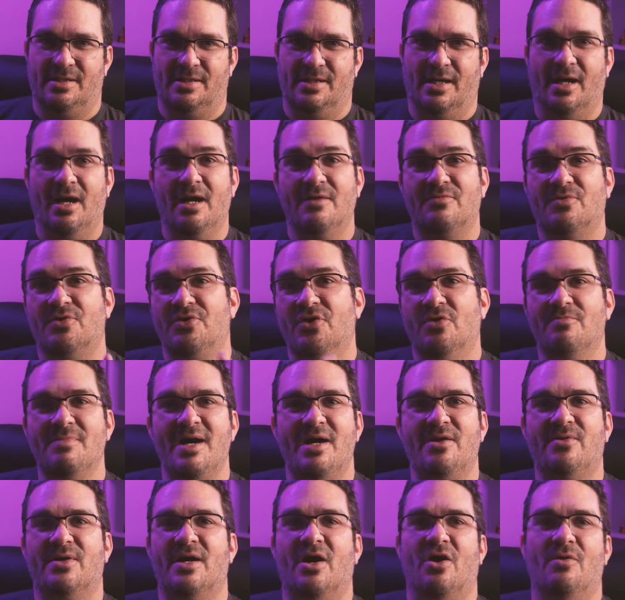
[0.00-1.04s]
However, no
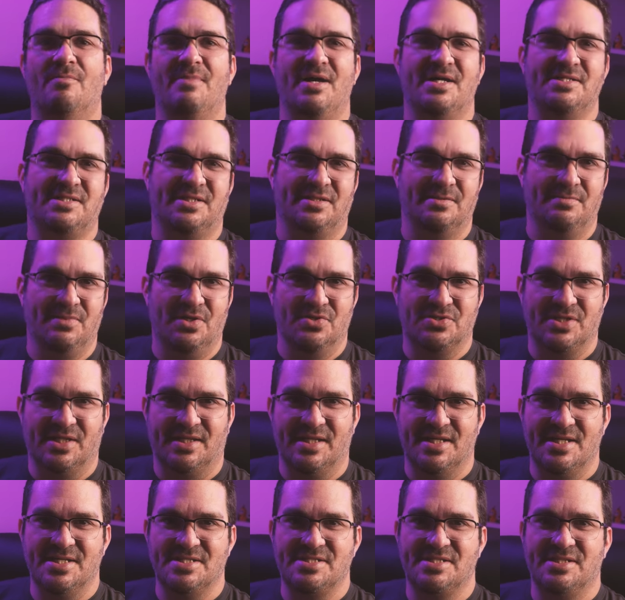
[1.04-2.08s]
matter how amazing the music
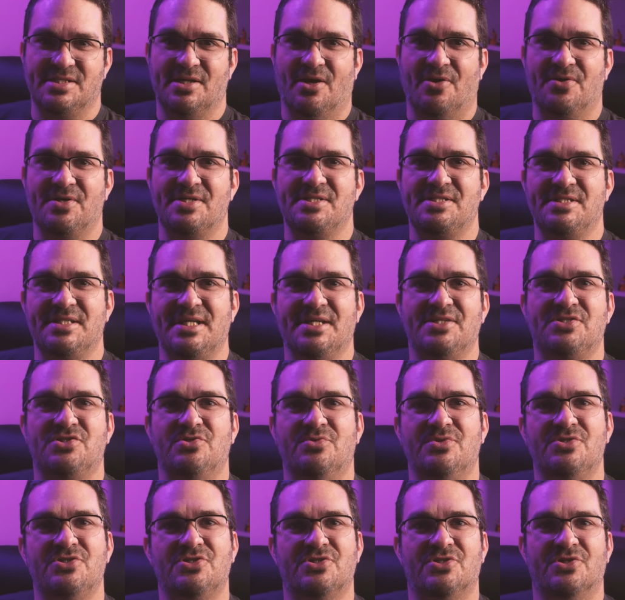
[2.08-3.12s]
is, the artist needs
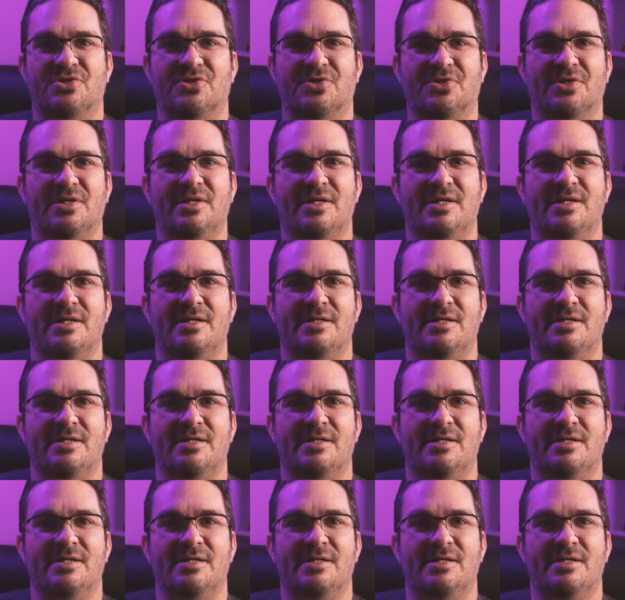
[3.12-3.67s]
to ensure